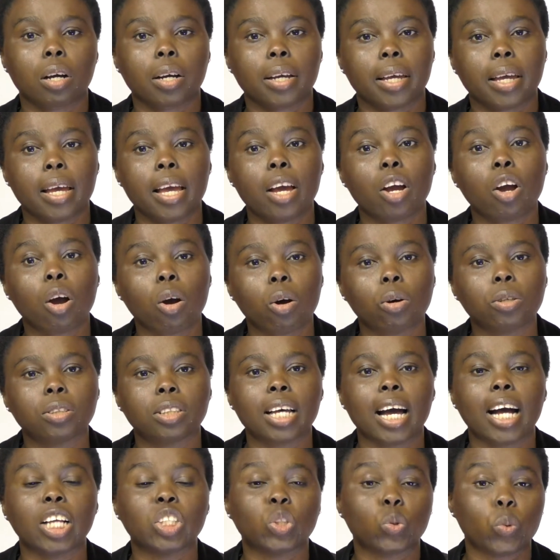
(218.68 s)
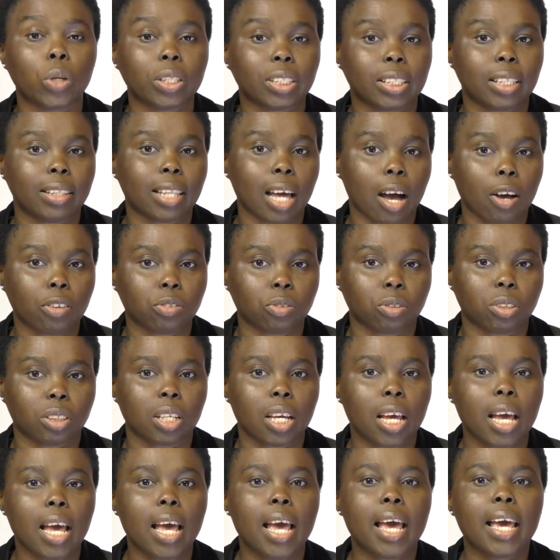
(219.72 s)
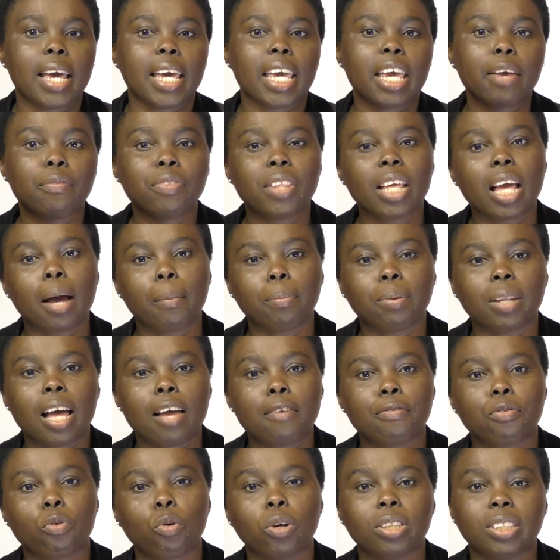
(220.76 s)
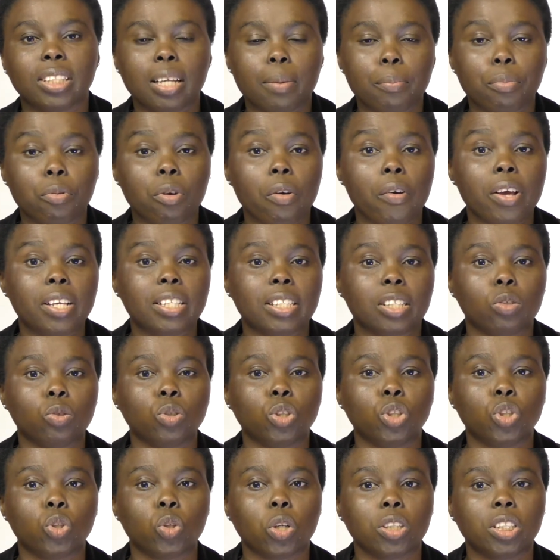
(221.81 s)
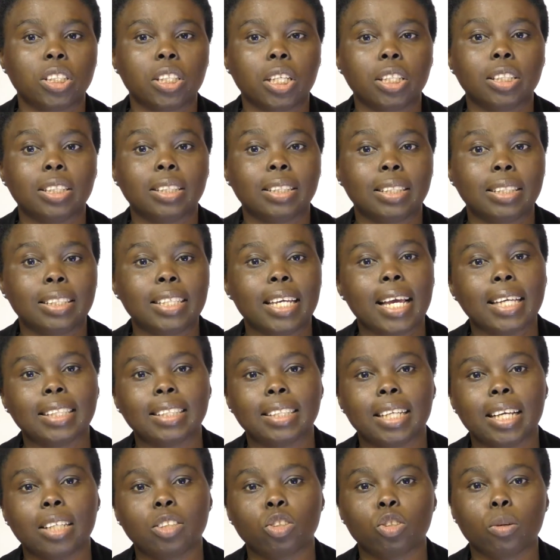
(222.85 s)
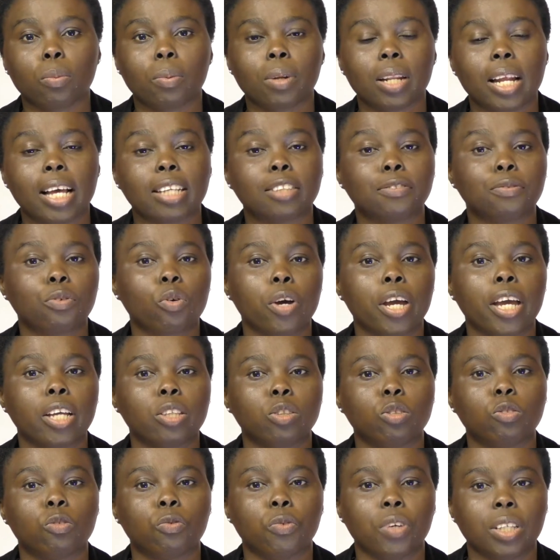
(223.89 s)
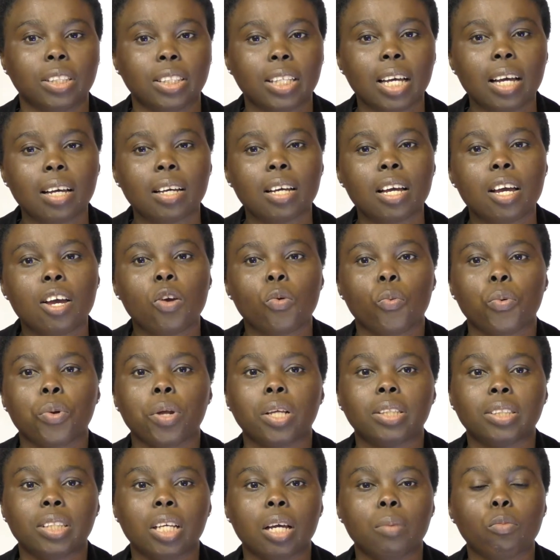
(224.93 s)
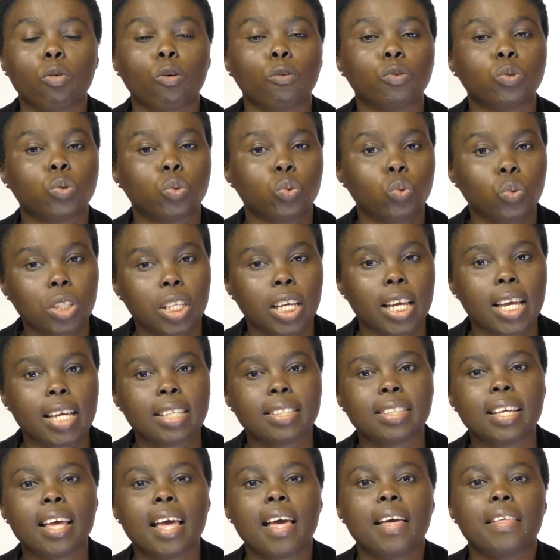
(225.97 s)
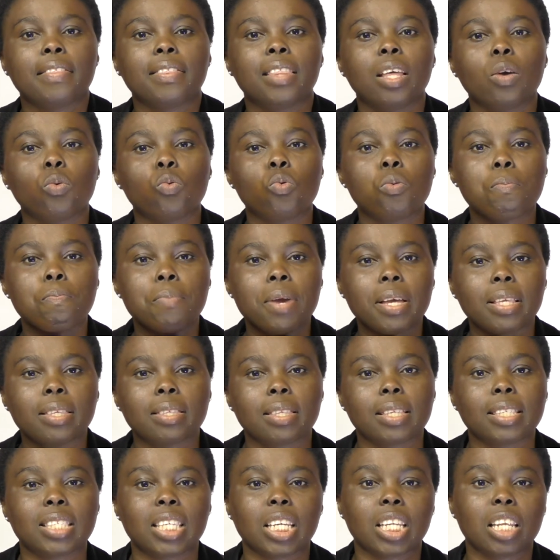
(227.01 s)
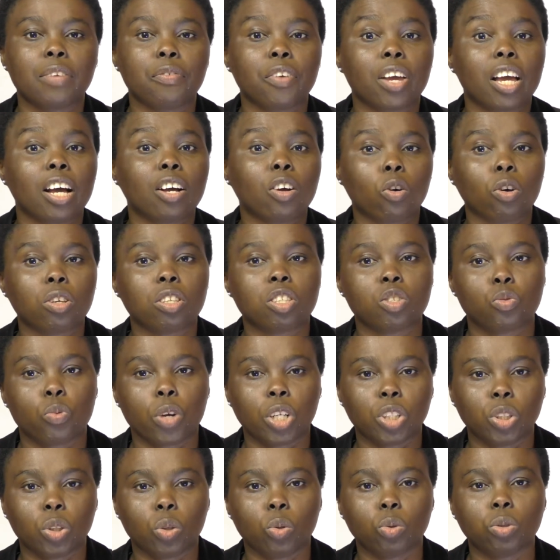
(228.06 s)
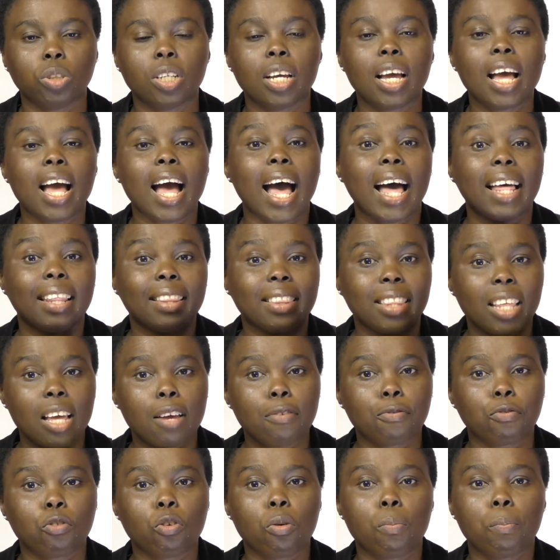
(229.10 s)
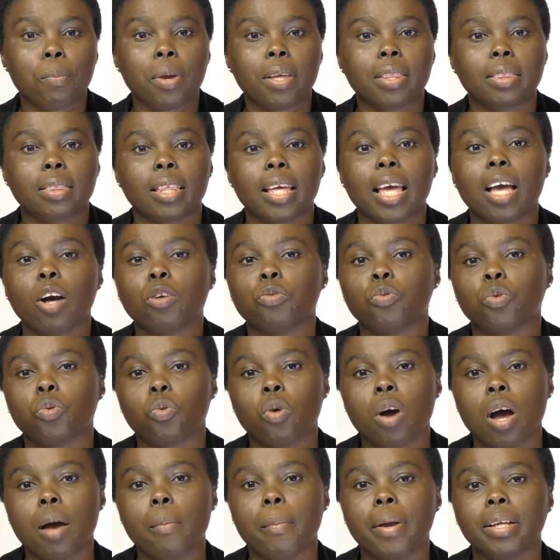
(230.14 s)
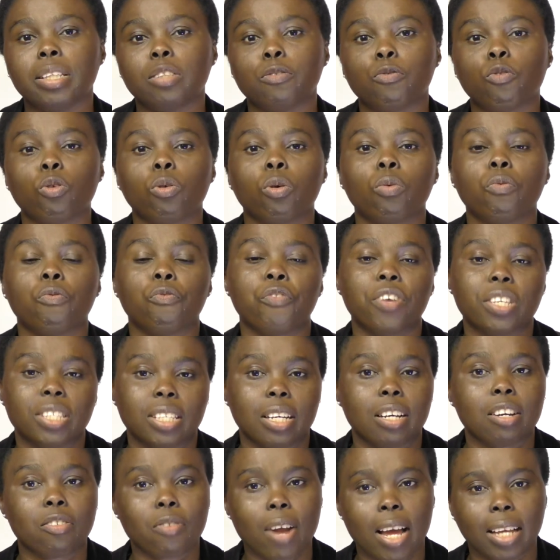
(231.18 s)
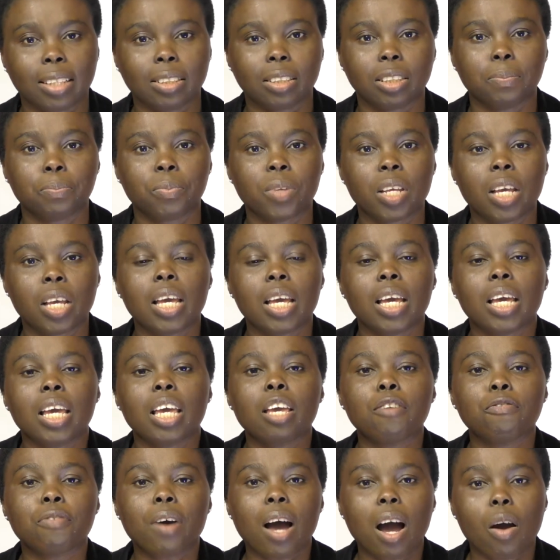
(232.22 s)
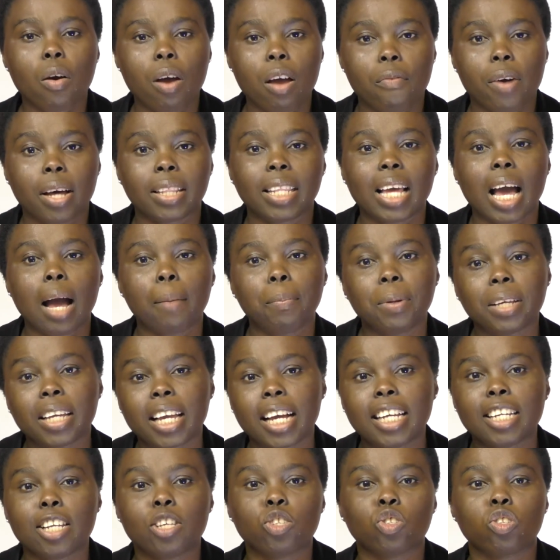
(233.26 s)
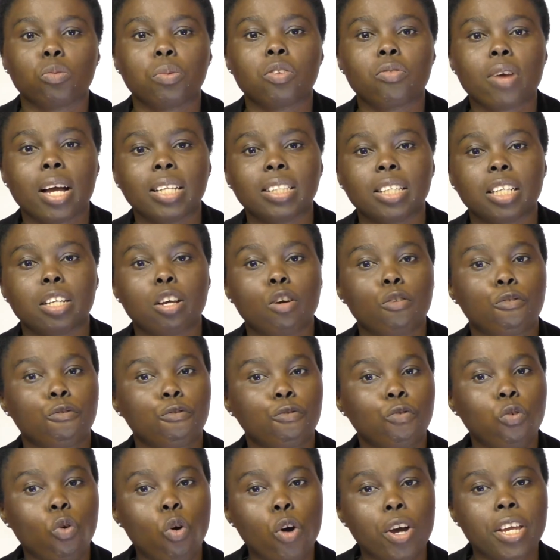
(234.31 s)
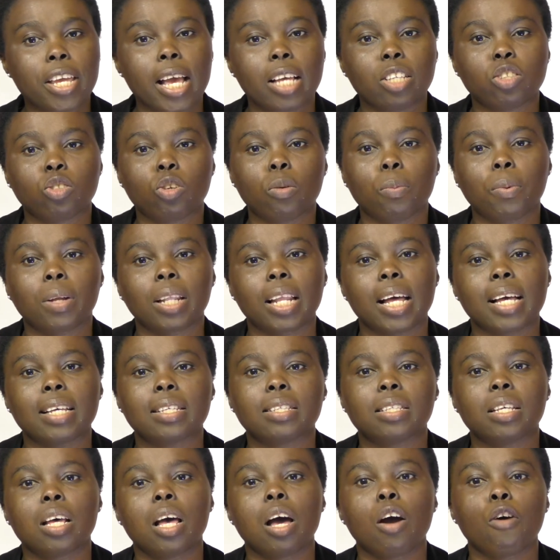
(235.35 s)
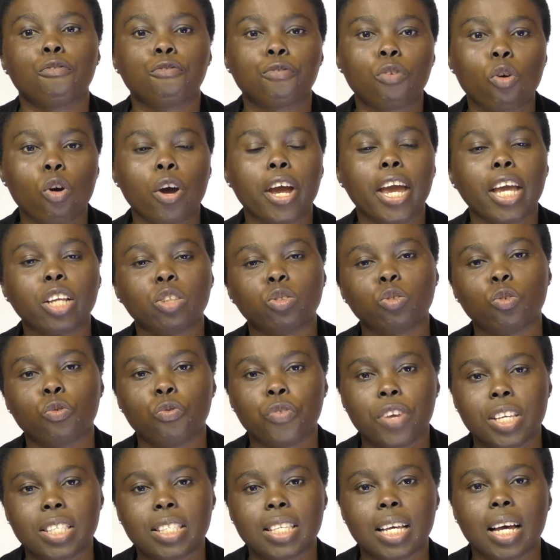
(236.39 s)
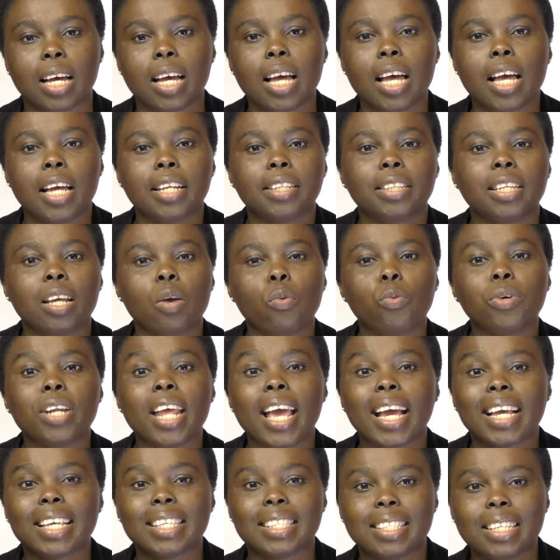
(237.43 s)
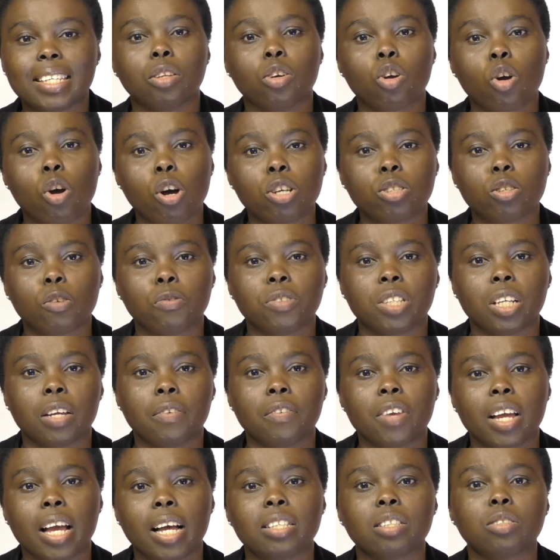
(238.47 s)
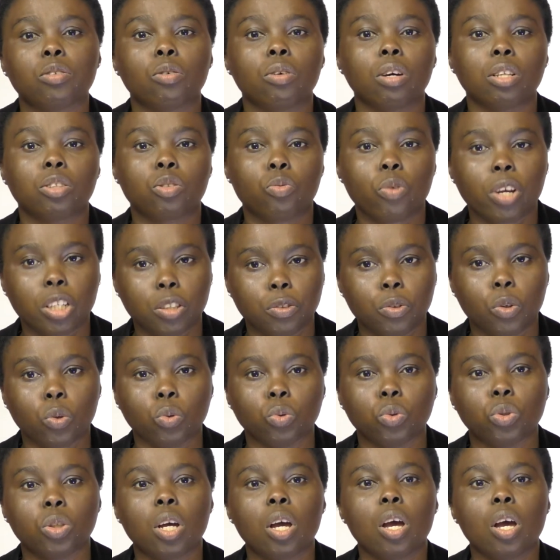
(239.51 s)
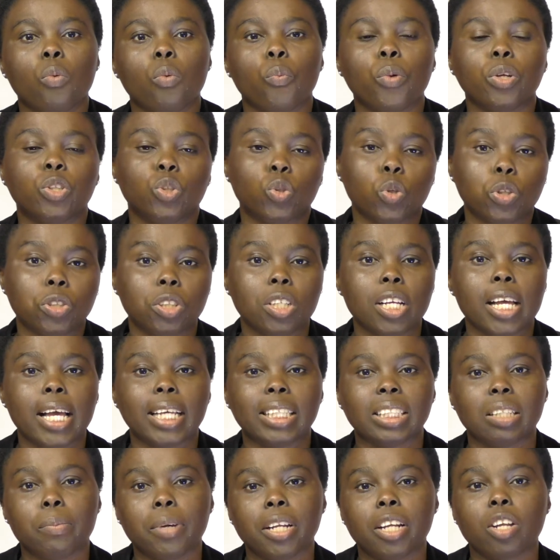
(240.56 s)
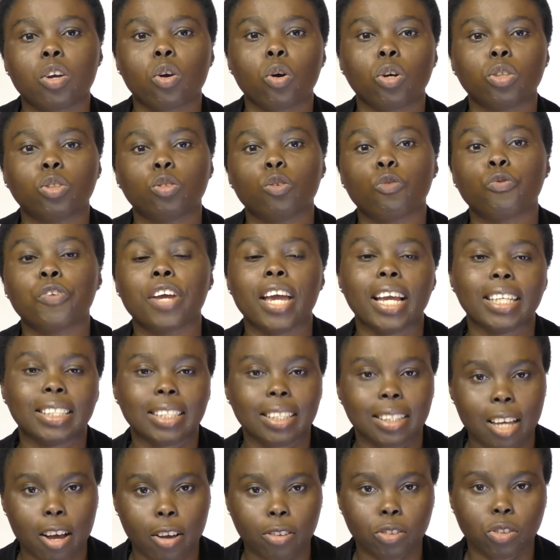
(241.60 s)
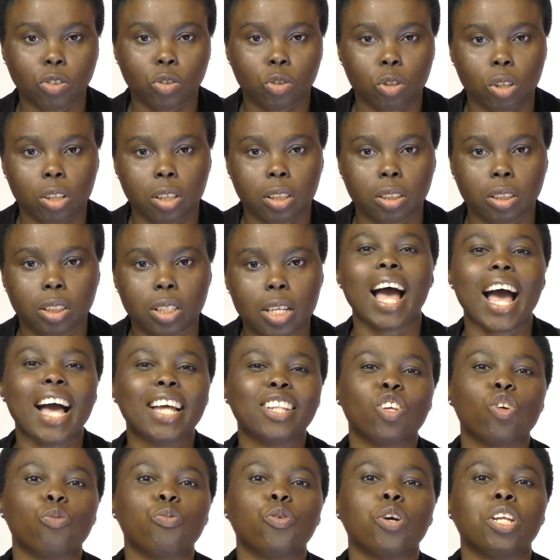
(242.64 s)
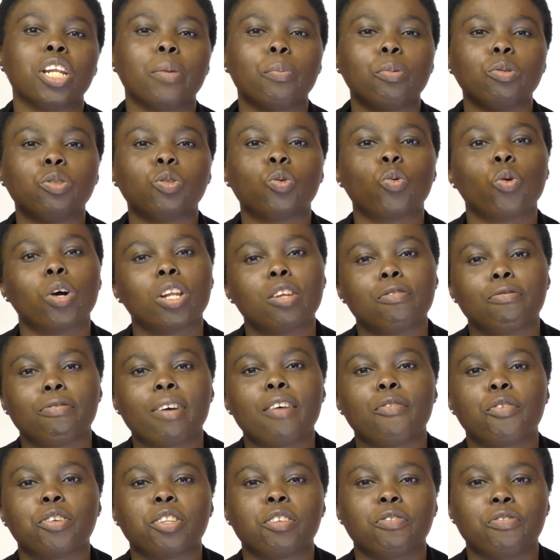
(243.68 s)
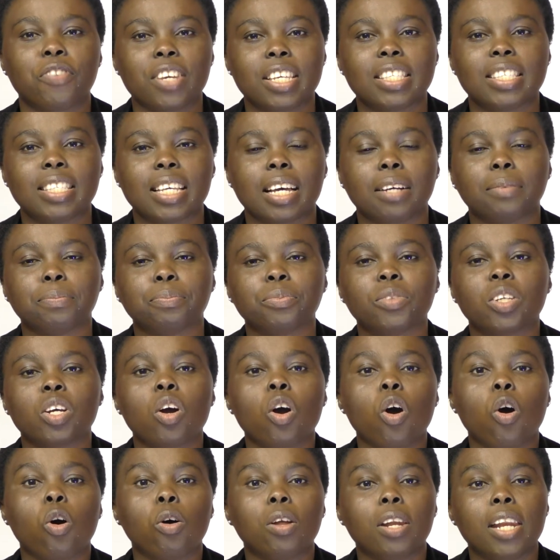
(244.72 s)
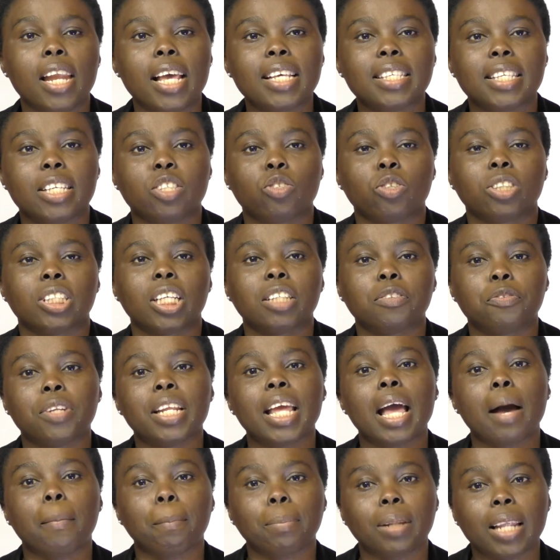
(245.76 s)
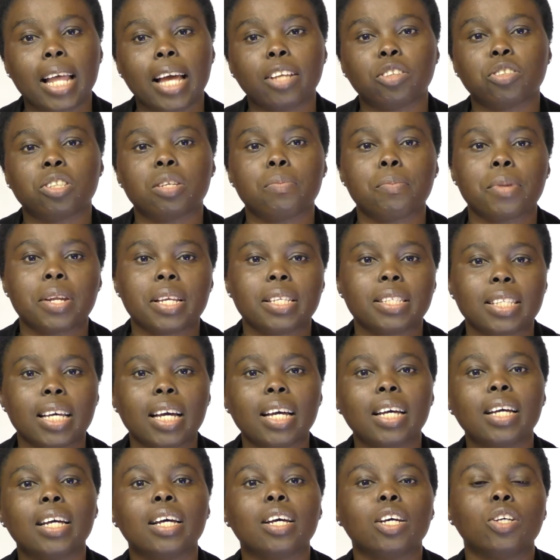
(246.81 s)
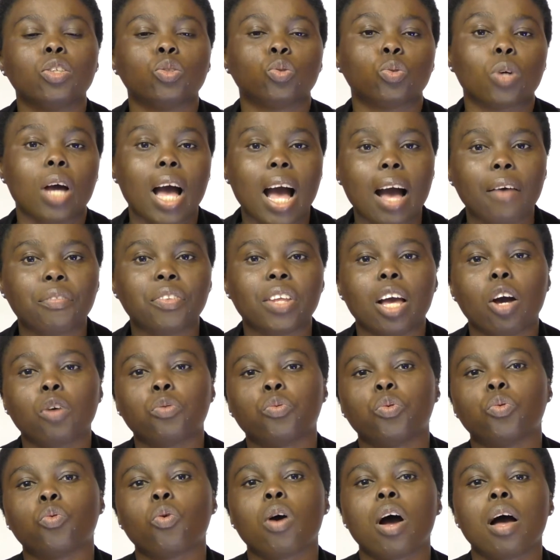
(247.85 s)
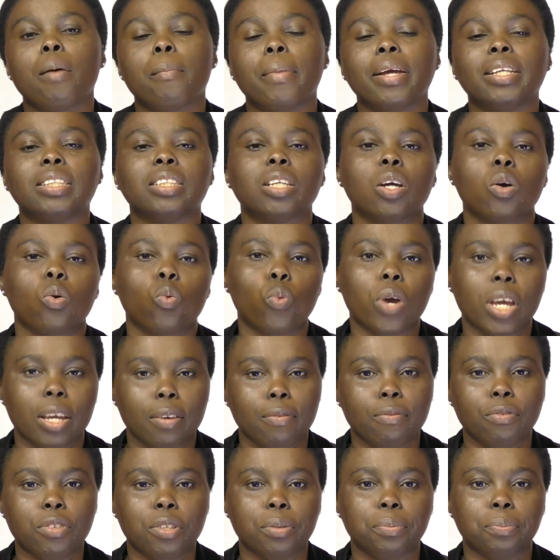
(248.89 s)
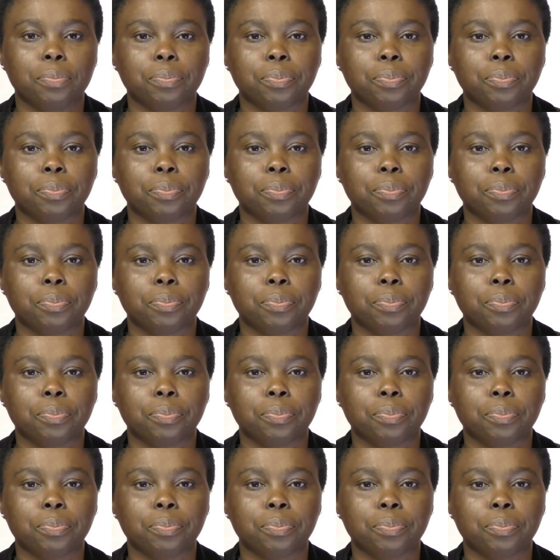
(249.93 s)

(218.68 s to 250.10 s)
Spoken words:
care costs are $20,000. If they apply for a temporary skills shortage TSS subclass 482 visa with a term of 2 years, they will meet the significant cost threshold and therefore meet the health requirements for visa grant. If, however, the applicant is to be granted a 4-year subclass 482 visa, they would exceed the cost of significance threshold with total estimated cost of $80,000 and they will be unable to qualify for the visa unless they successfully apply to the minister to have the health requirements waived.